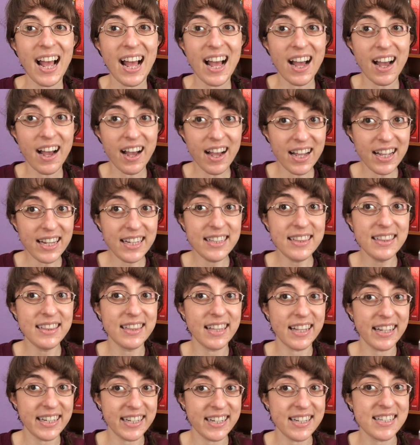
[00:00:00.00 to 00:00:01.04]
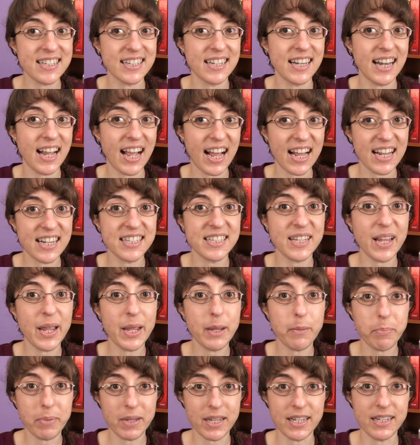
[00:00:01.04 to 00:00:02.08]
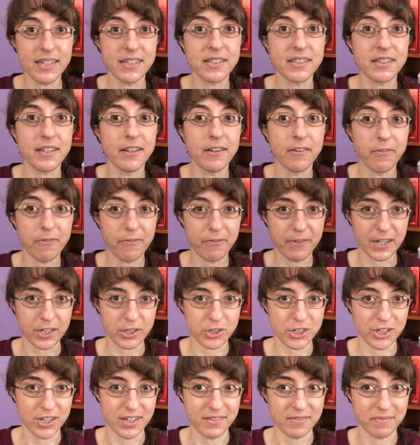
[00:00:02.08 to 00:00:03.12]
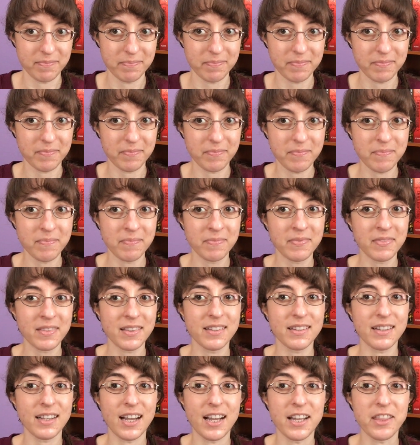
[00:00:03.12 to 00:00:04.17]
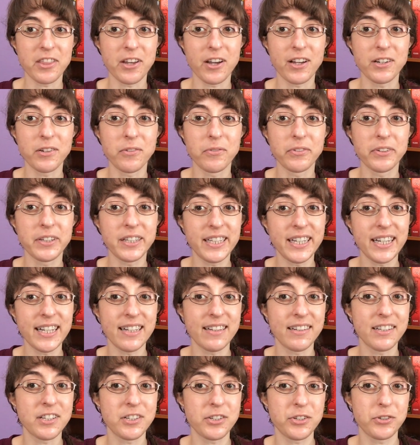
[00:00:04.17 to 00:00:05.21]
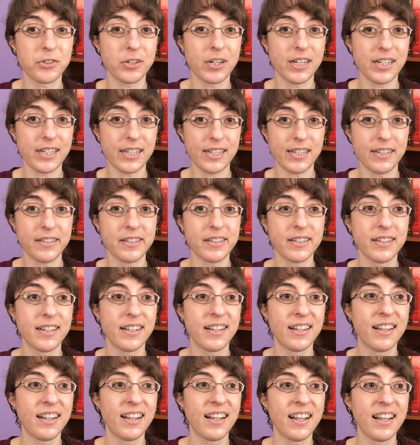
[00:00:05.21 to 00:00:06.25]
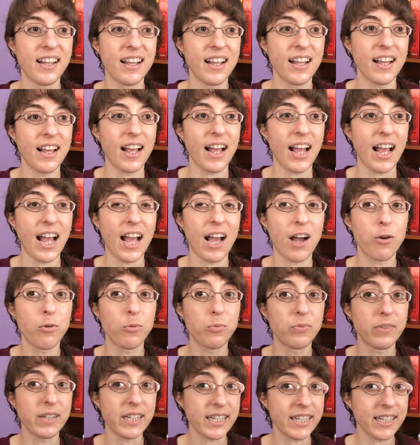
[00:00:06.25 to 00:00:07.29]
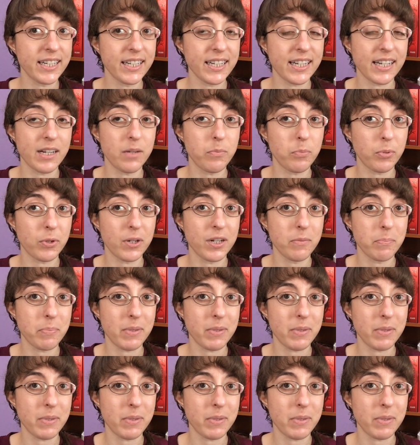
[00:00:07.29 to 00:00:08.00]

I liked it as a piece of fiction. I thought it really illustrated how reading can bring